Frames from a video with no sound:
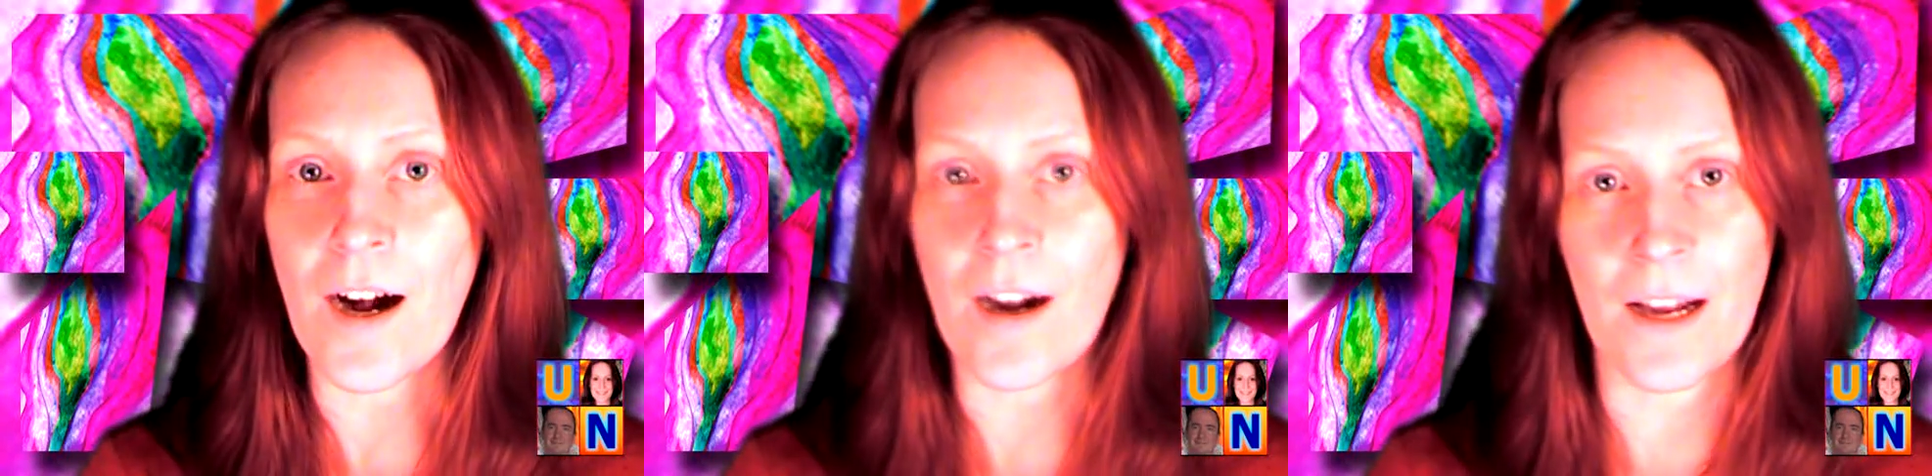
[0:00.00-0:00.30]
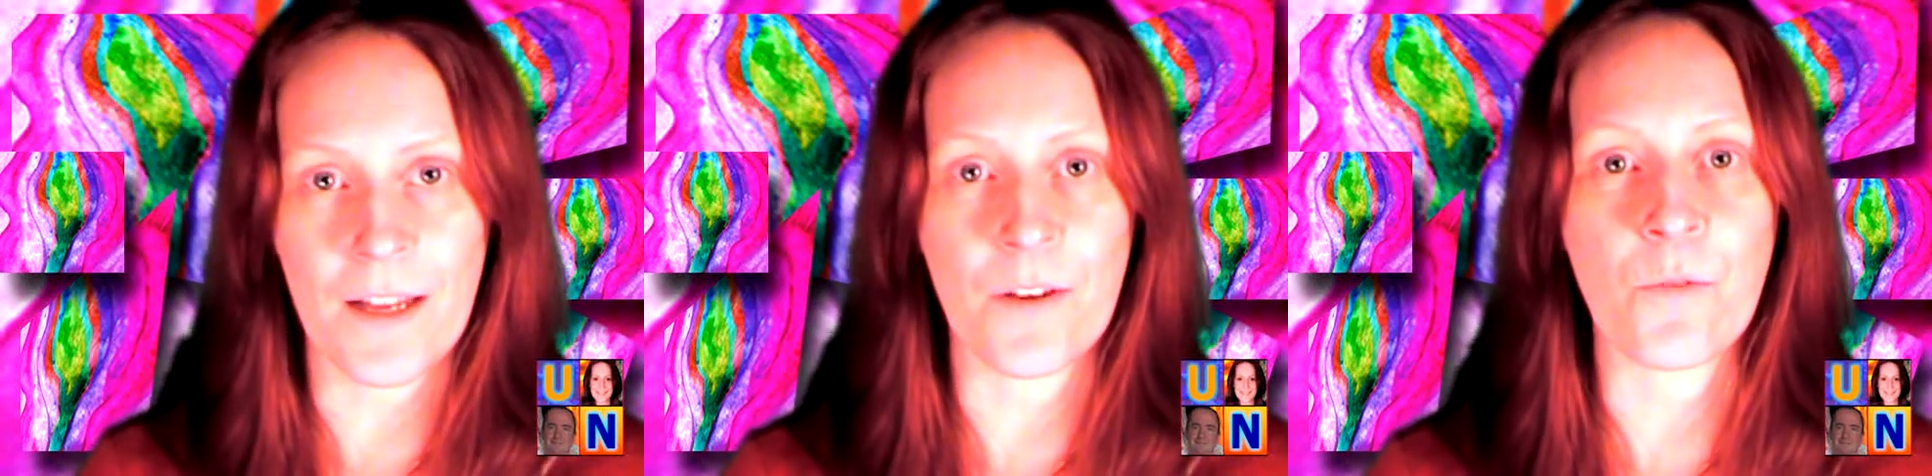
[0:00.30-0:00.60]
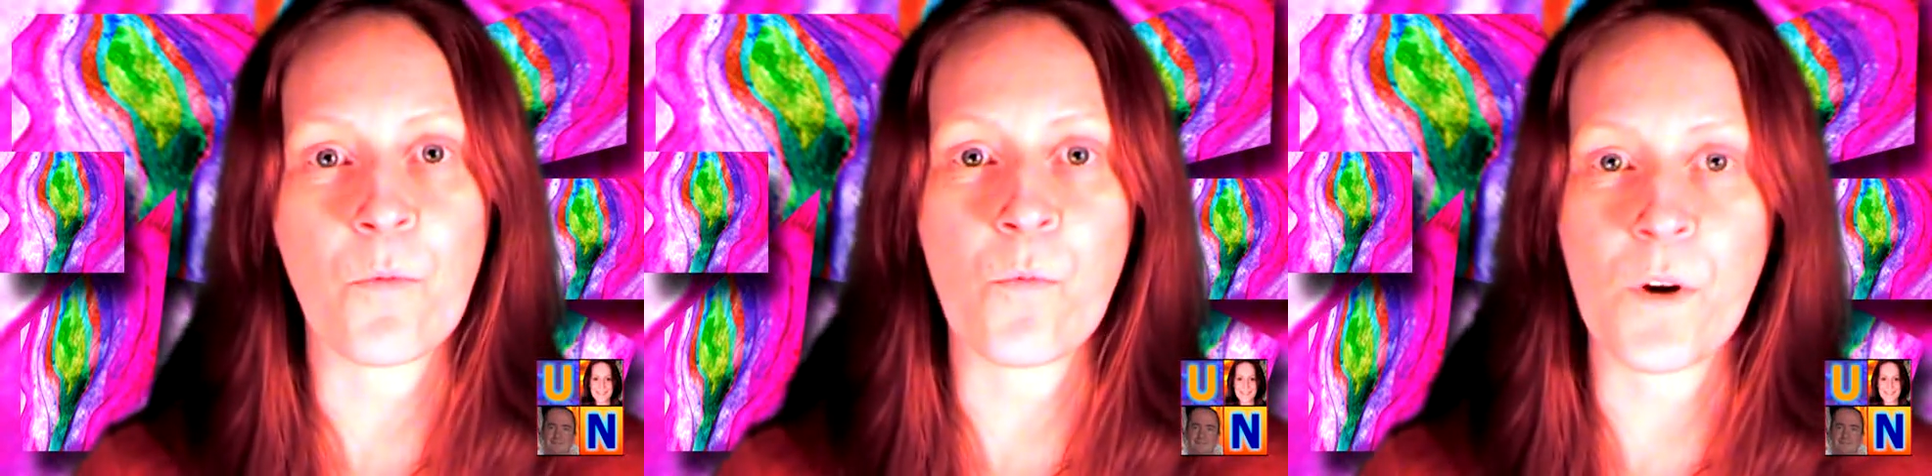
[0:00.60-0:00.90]

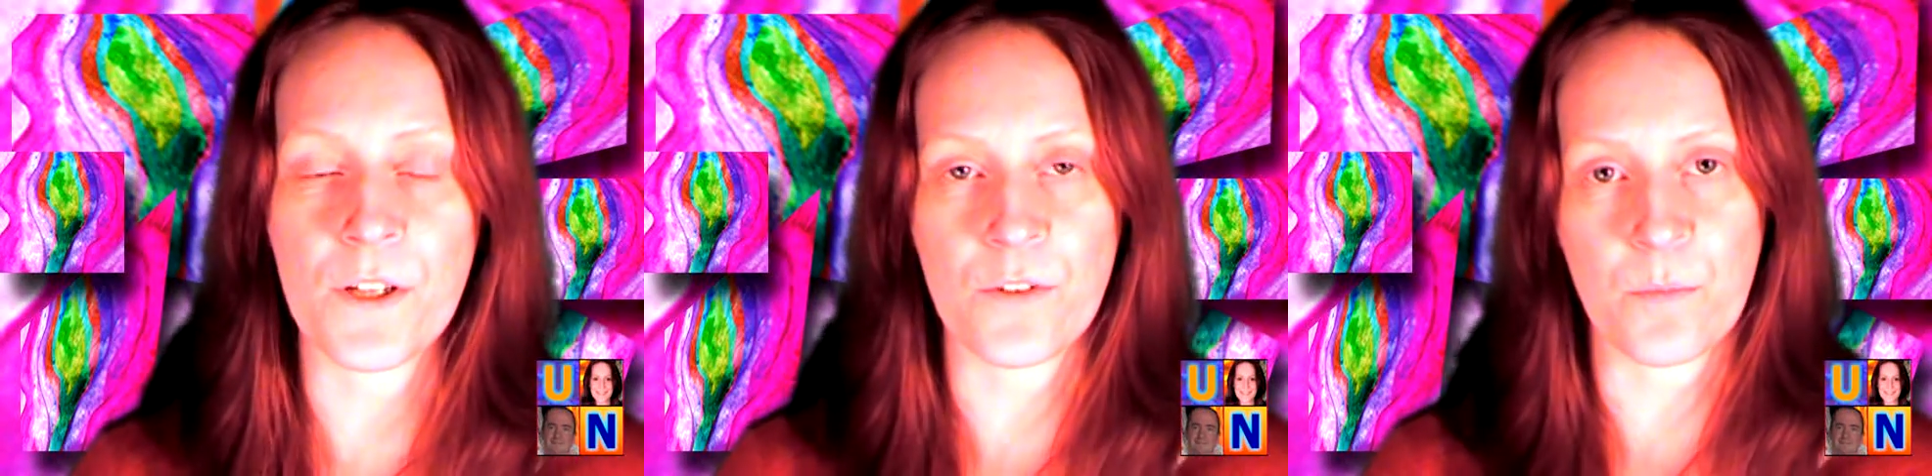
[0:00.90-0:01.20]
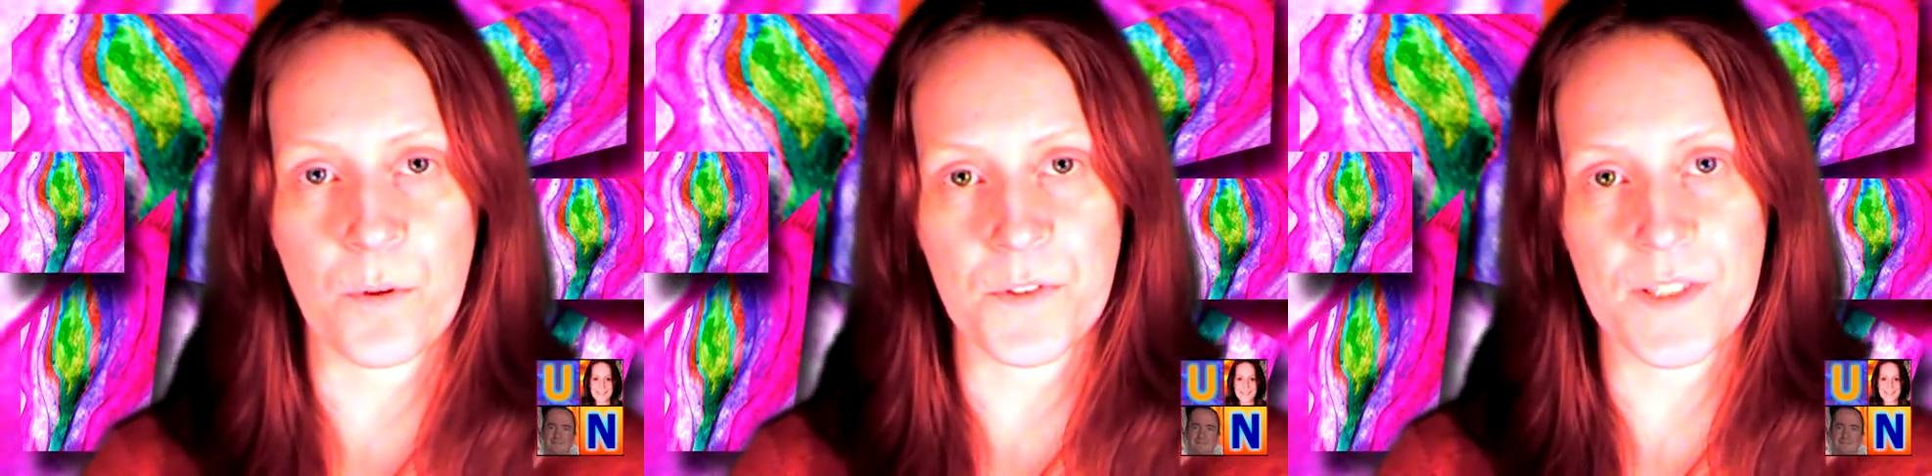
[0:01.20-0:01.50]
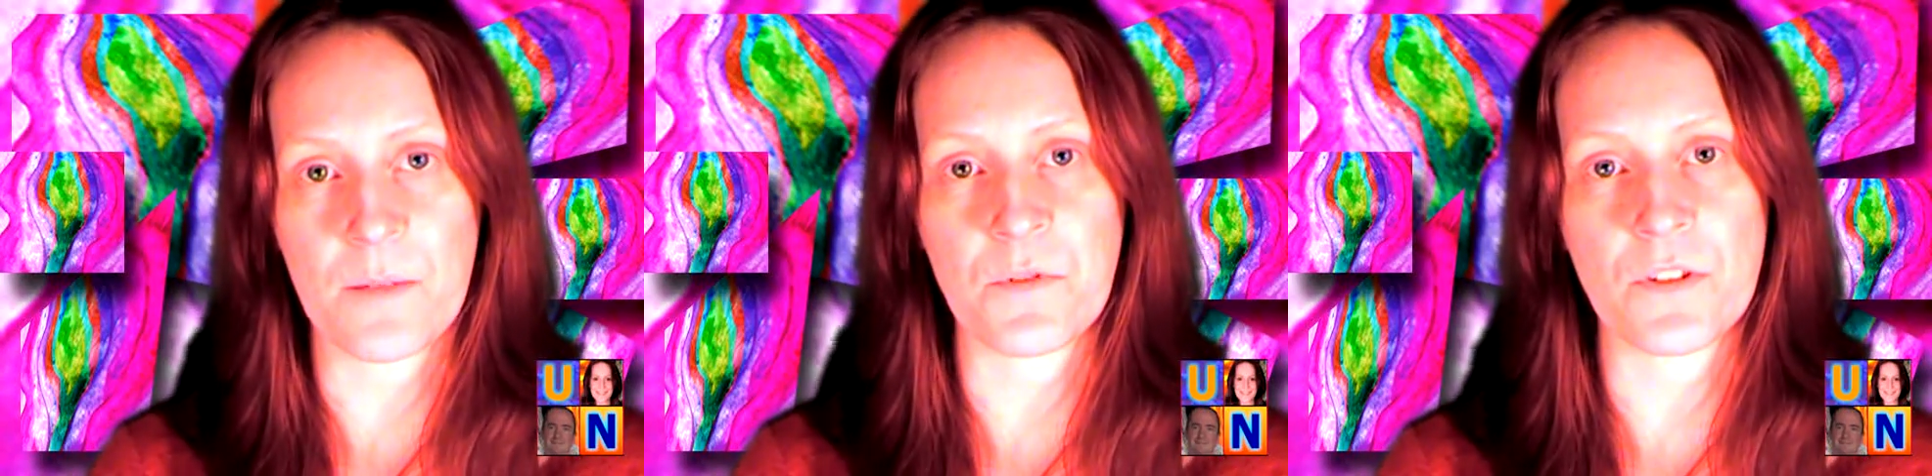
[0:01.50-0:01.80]
on what your
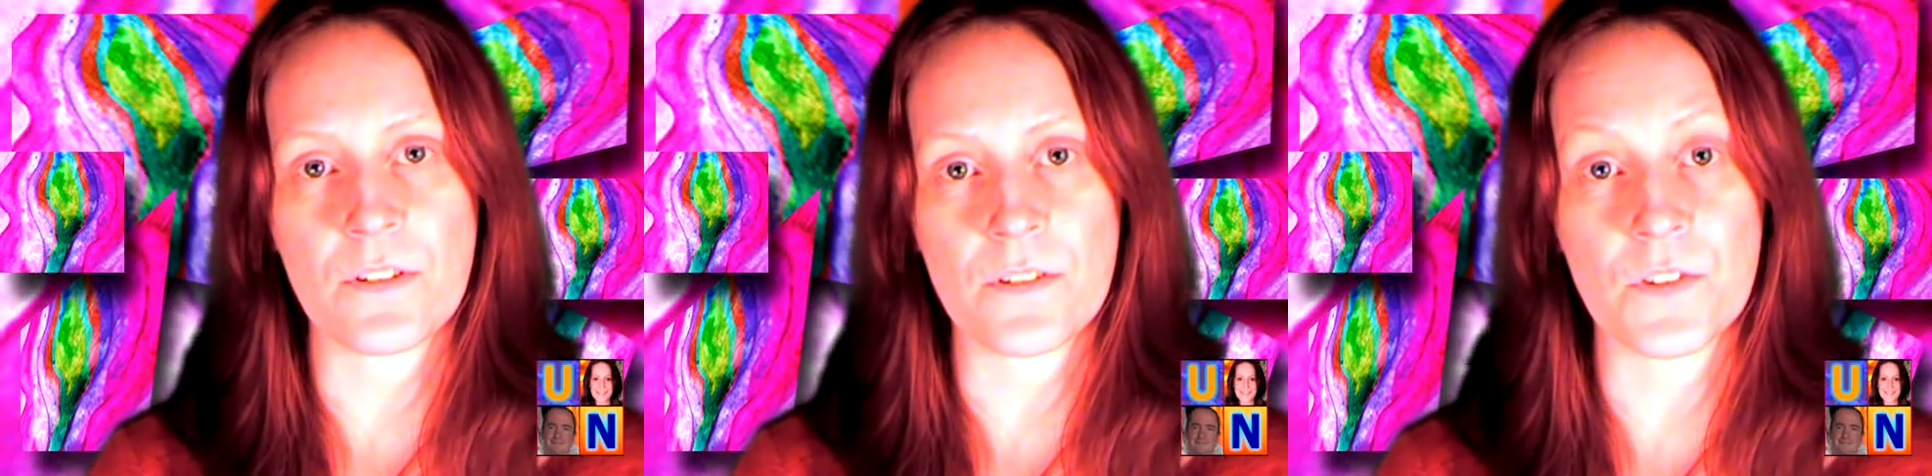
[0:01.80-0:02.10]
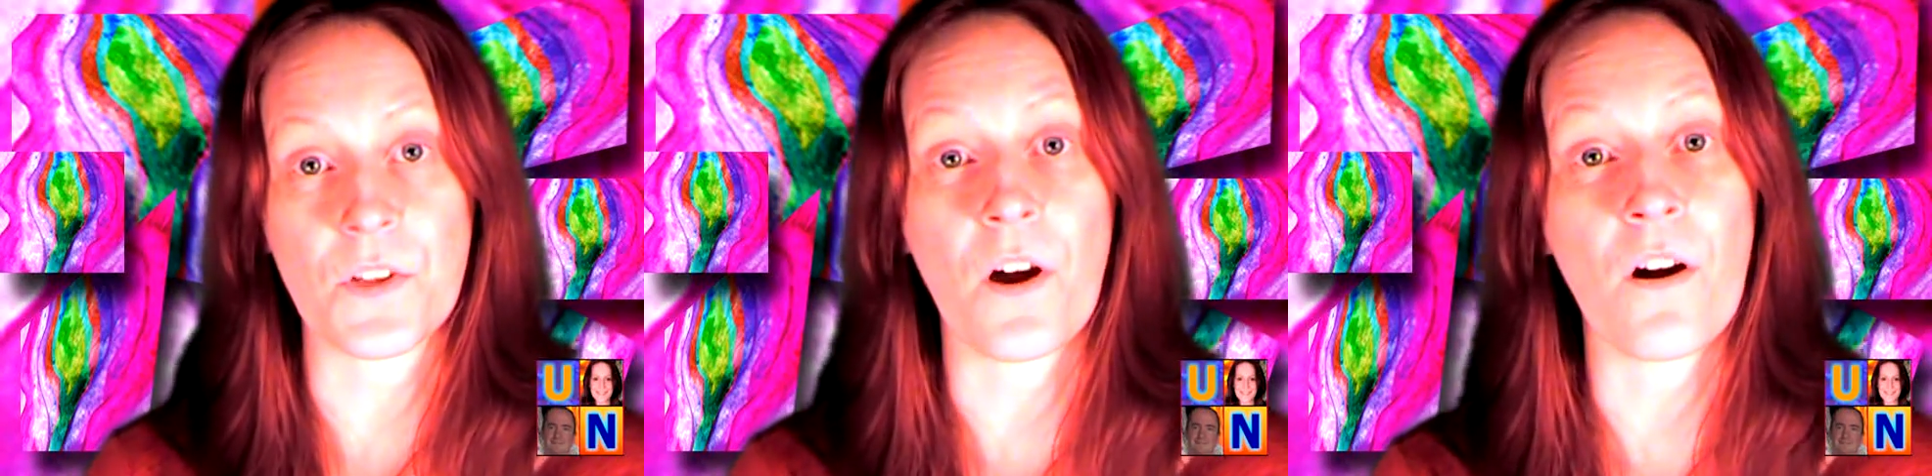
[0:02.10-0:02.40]
perceptions